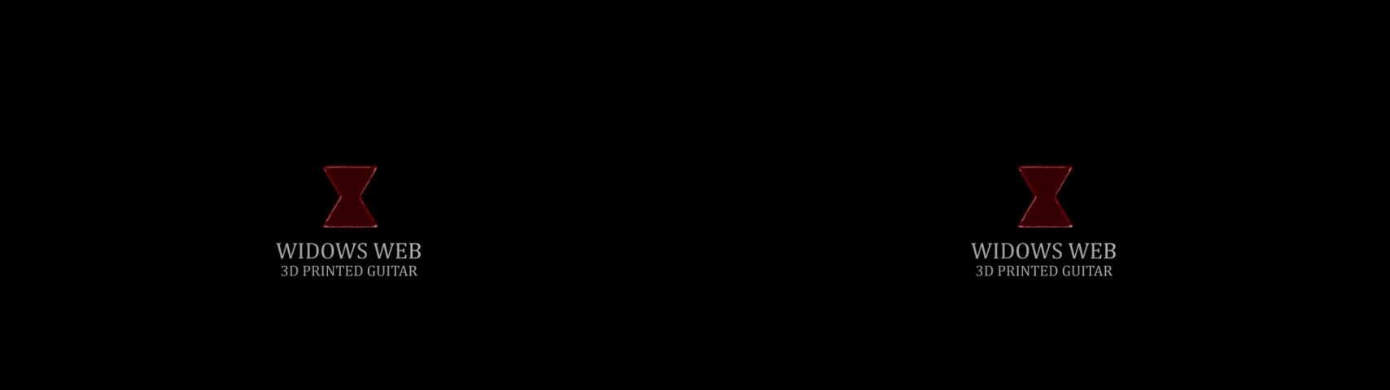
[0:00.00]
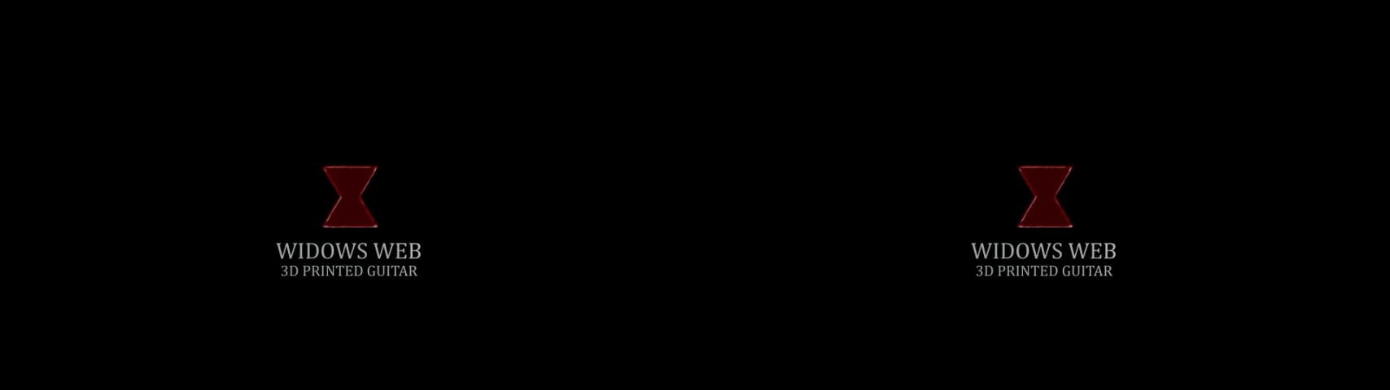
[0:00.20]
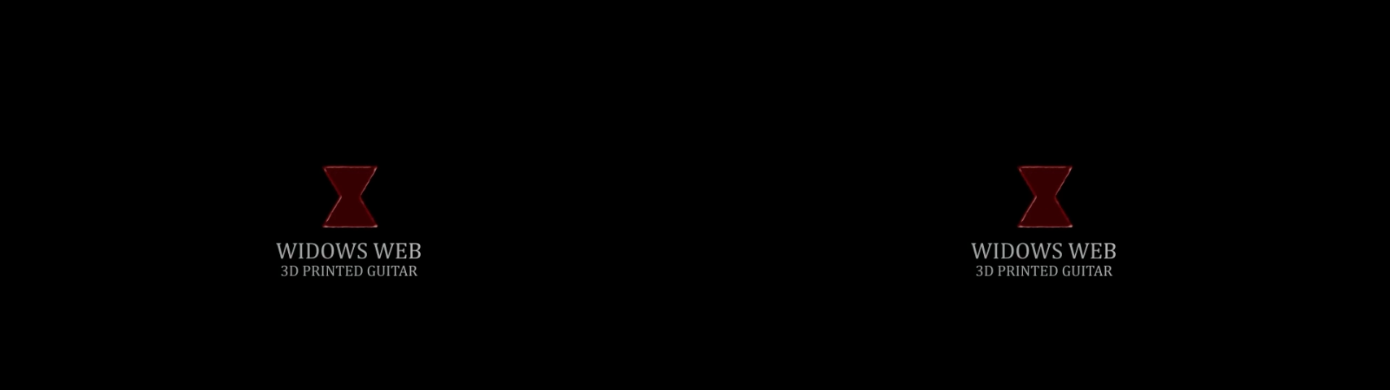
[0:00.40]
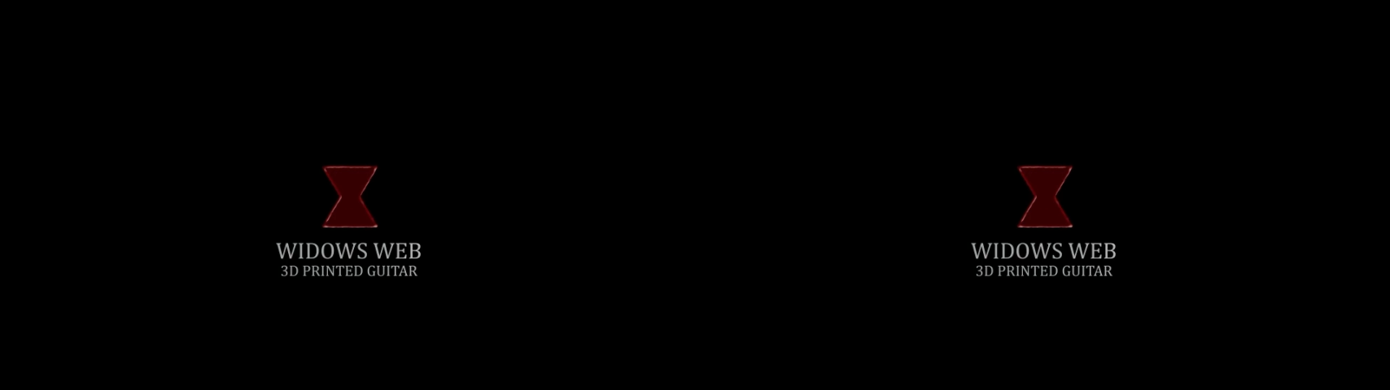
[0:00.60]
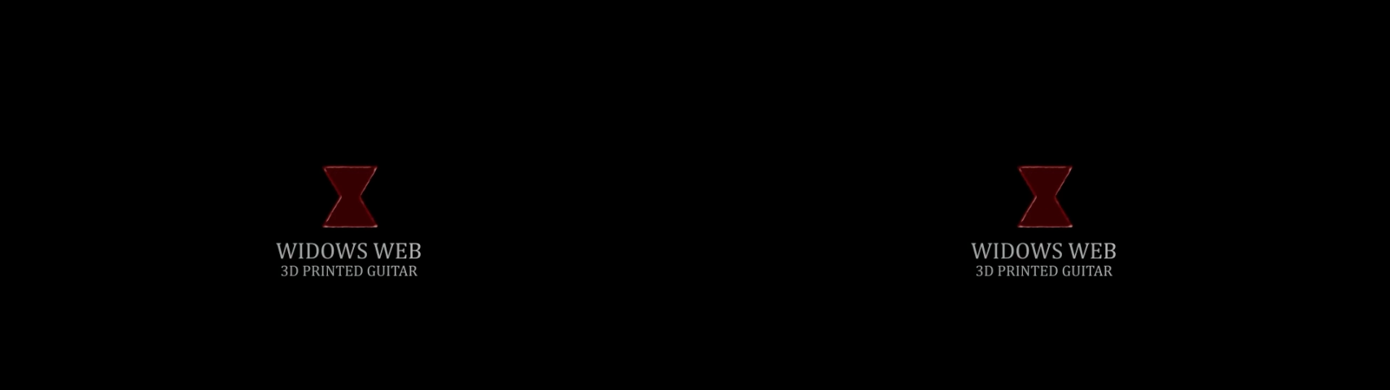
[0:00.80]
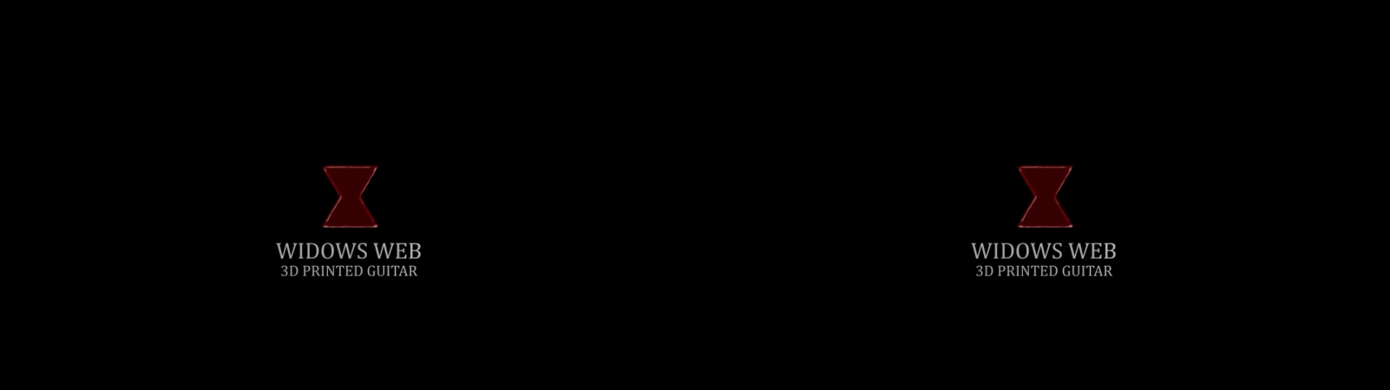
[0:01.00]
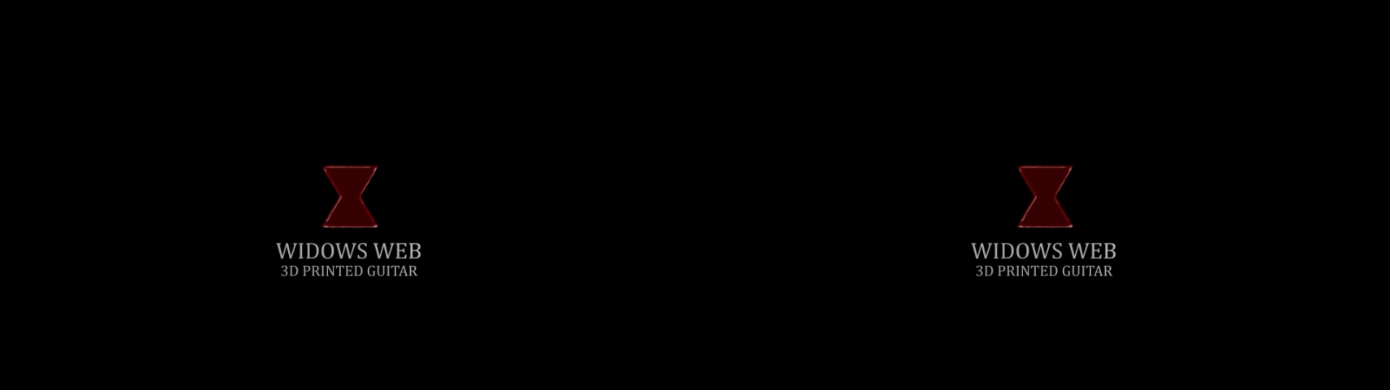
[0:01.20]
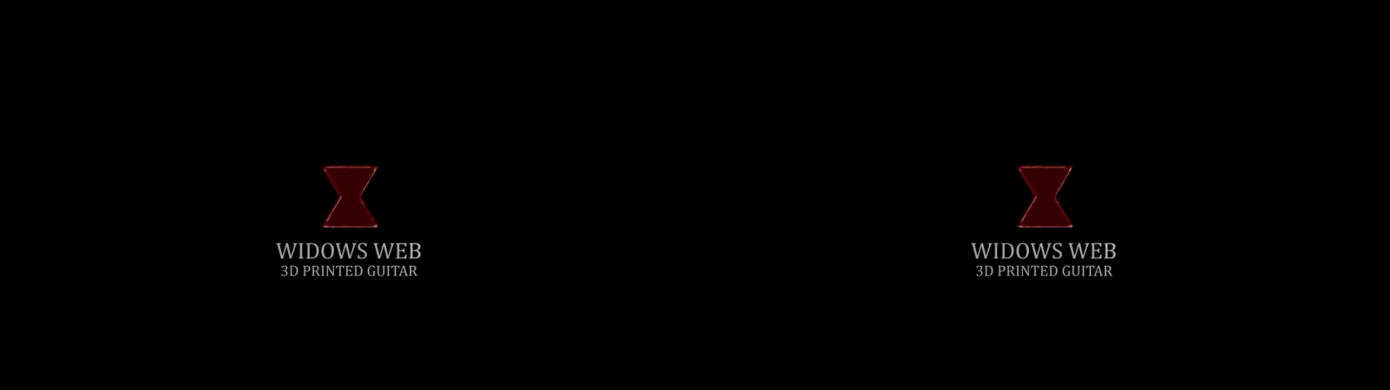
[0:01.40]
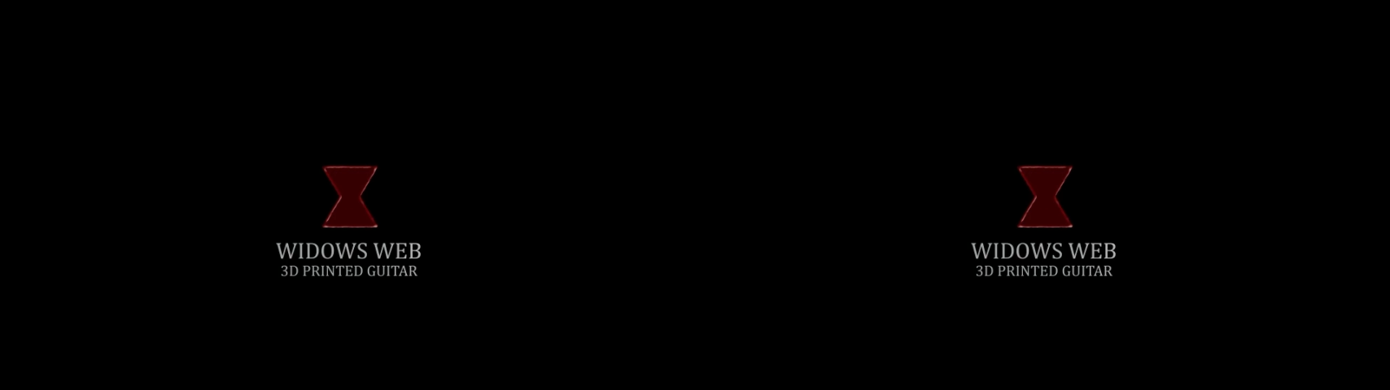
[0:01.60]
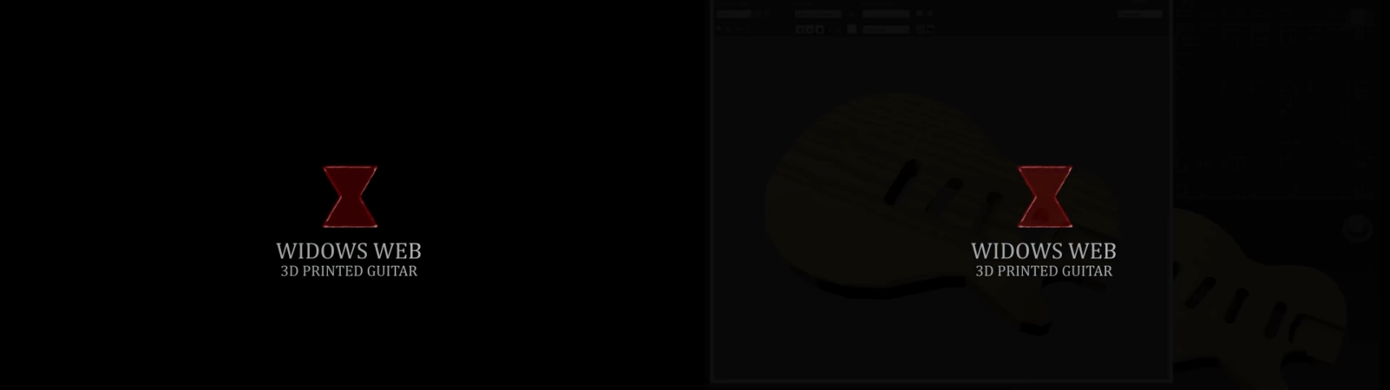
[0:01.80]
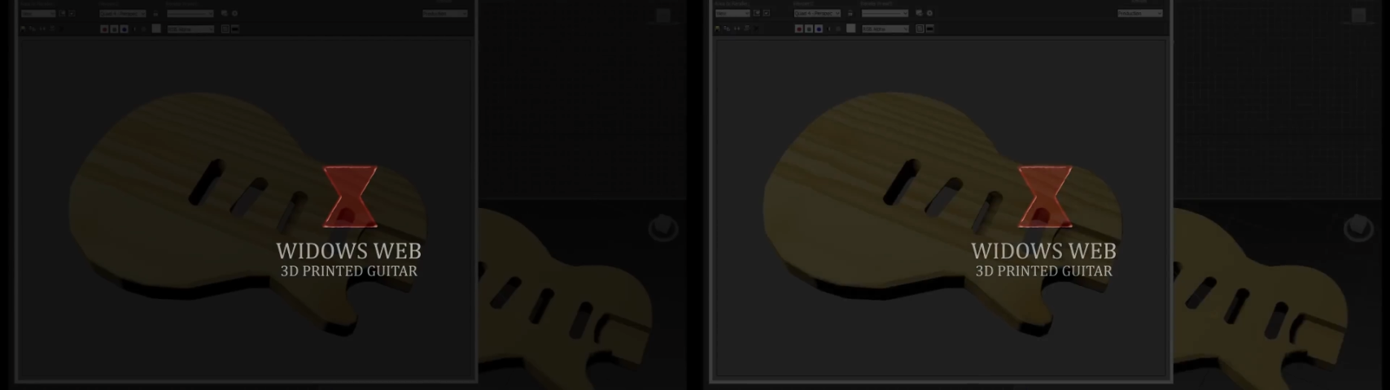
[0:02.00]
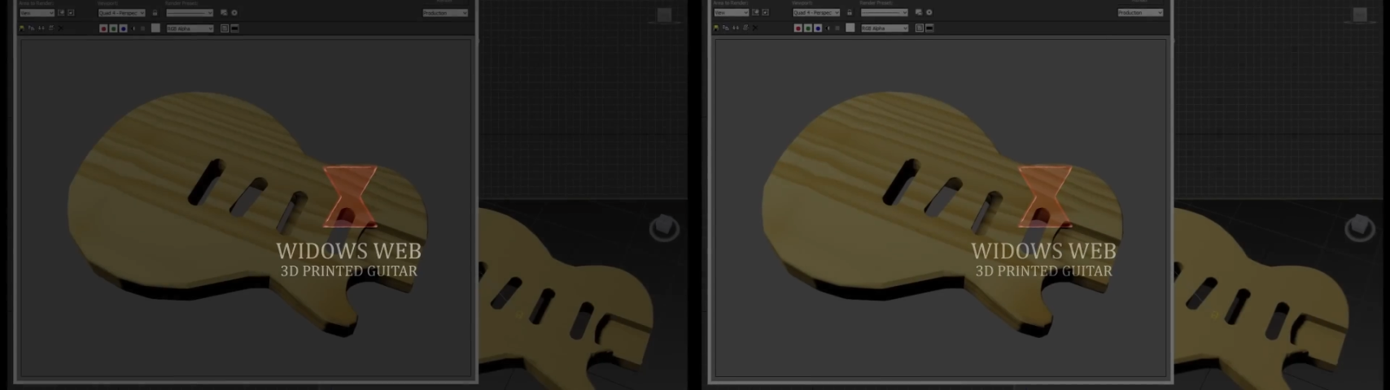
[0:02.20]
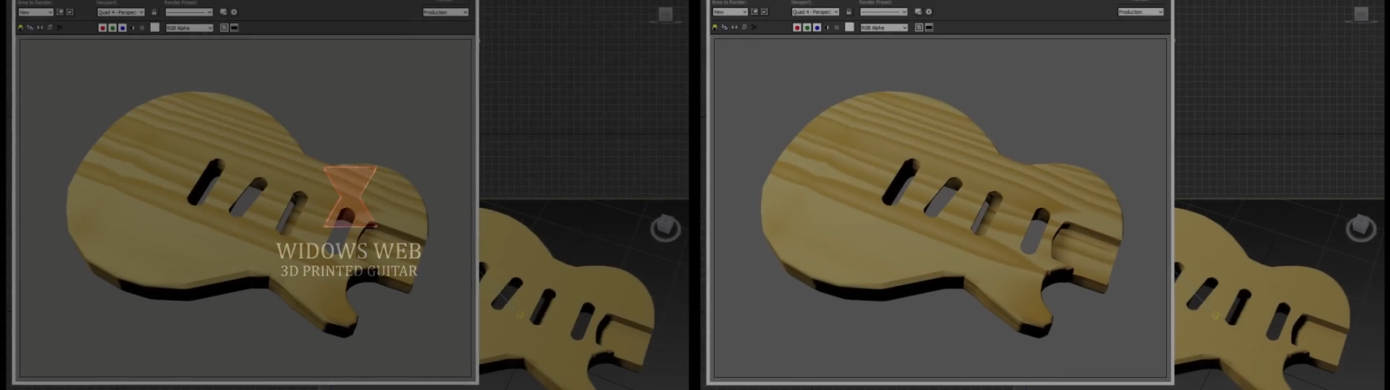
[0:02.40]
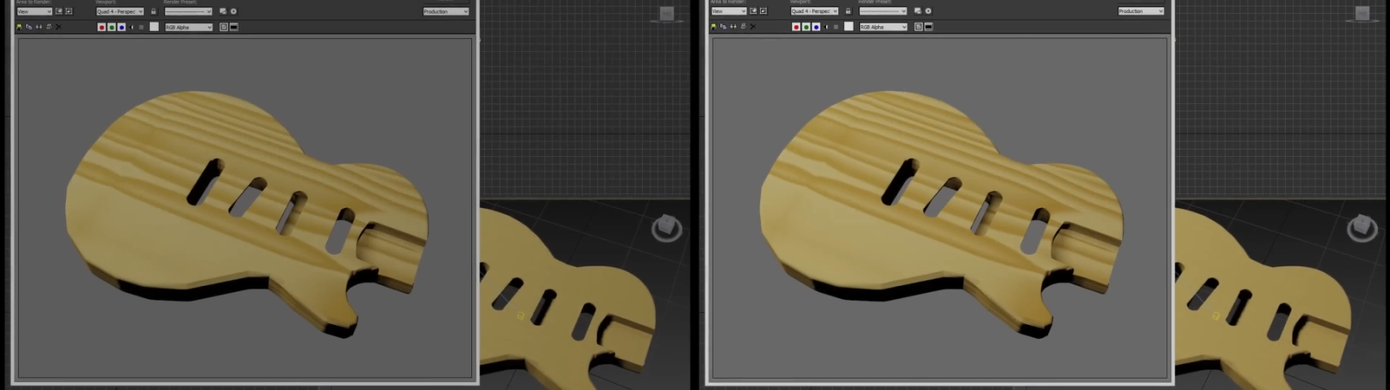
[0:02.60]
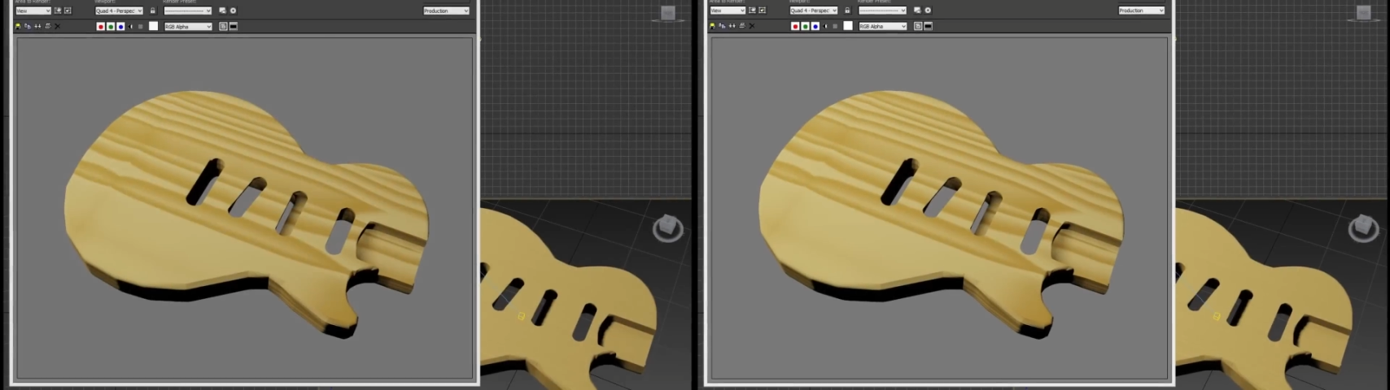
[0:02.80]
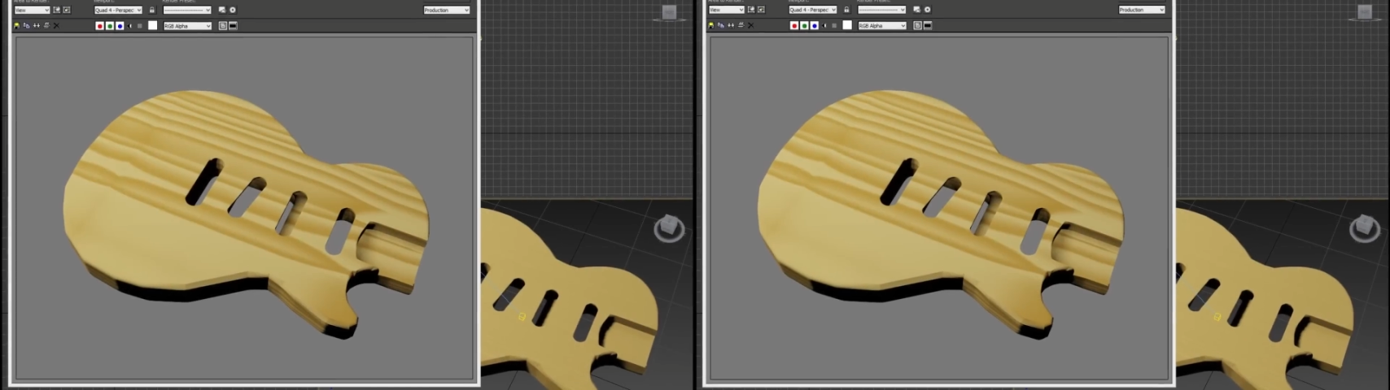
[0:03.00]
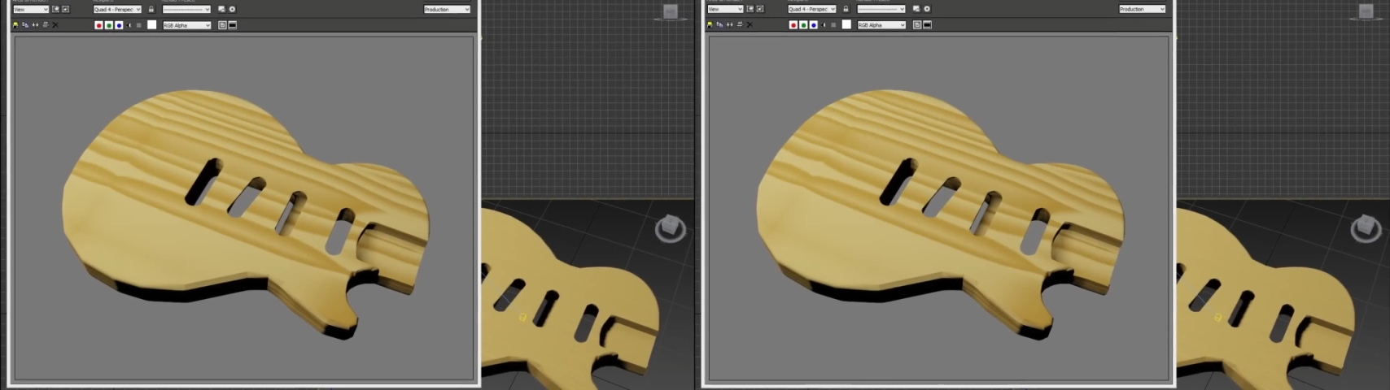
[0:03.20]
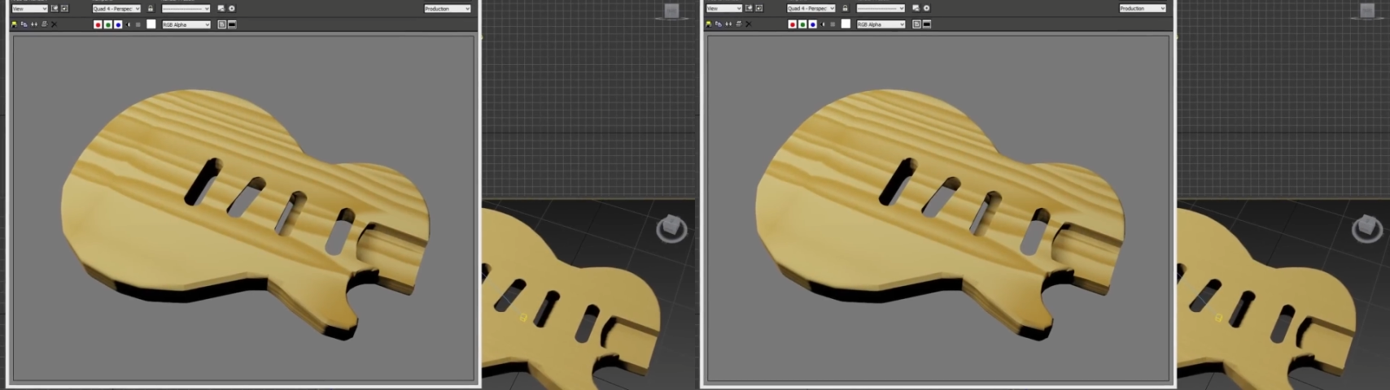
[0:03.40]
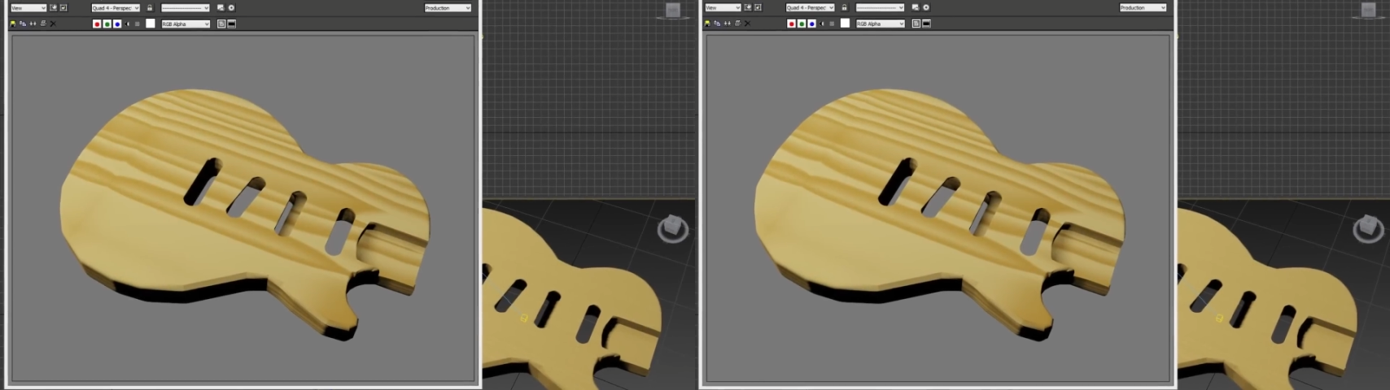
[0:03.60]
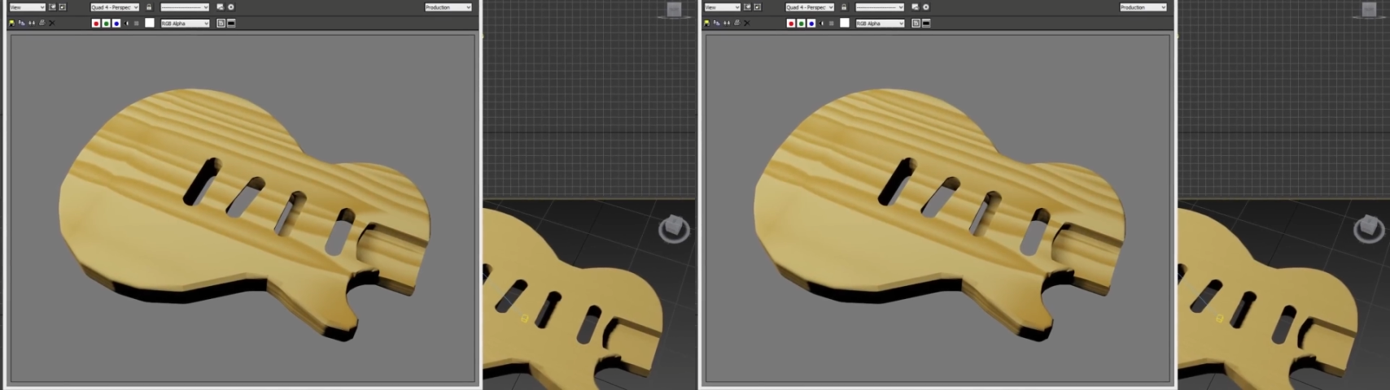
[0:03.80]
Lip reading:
[unreadable: no face in view]